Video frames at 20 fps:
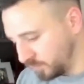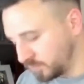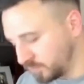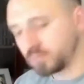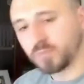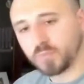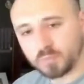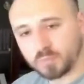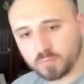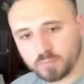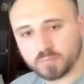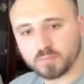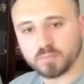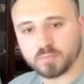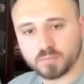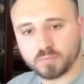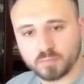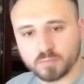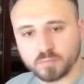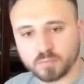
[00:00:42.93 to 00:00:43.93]
Like, a lot
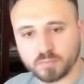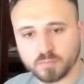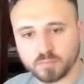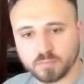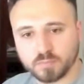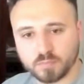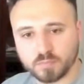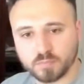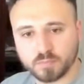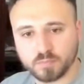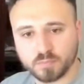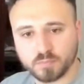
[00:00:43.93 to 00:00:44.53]
of it, I just didn't even have